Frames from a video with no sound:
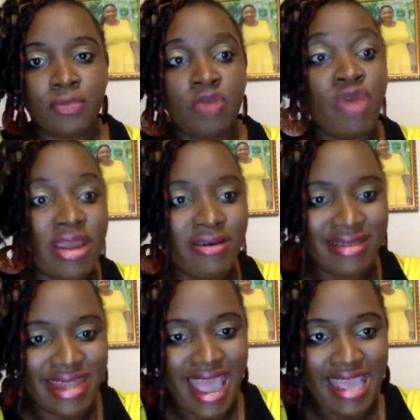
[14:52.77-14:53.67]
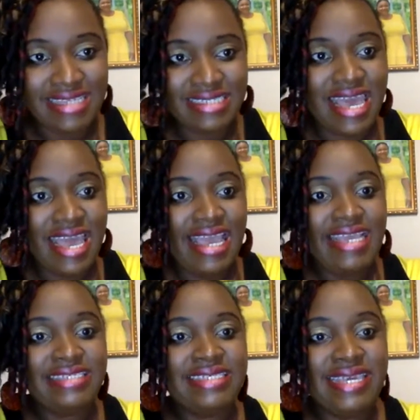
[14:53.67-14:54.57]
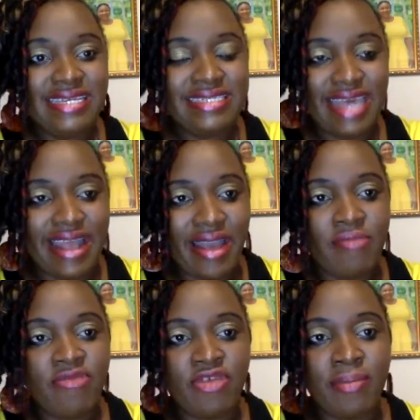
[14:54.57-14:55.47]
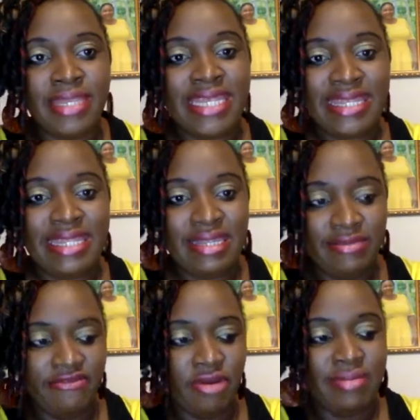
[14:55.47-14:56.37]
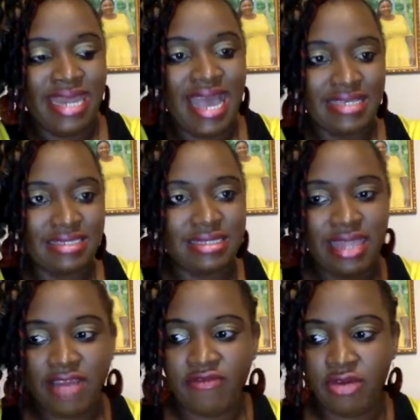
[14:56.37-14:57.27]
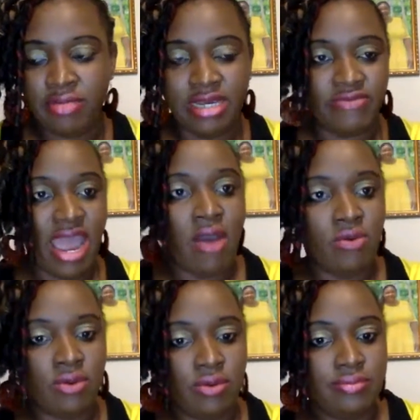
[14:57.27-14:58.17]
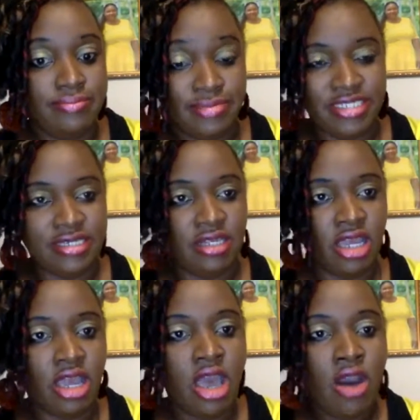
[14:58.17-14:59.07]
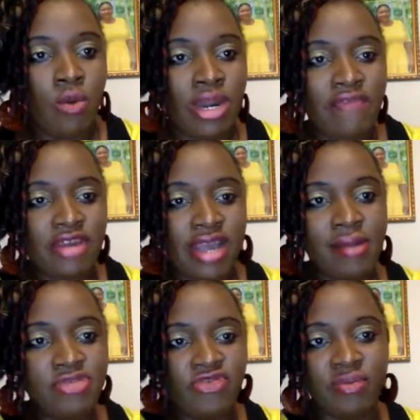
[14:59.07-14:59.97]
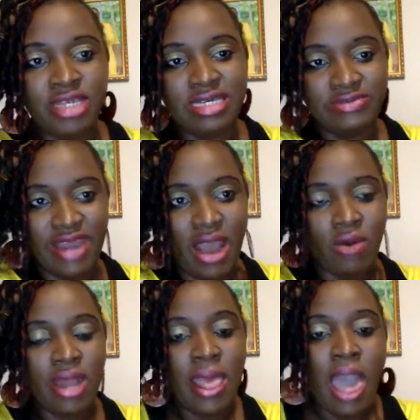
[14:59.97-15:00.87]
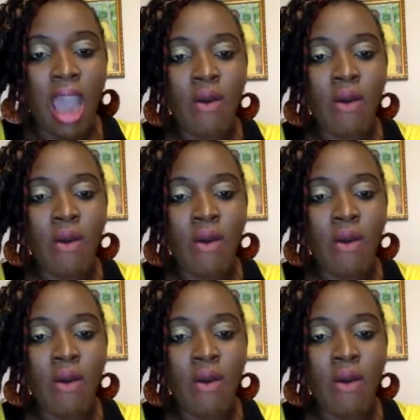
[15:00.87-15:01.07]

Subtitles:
recognize is things that come from dust, like from the ground. Basically, whatever comes from the ground,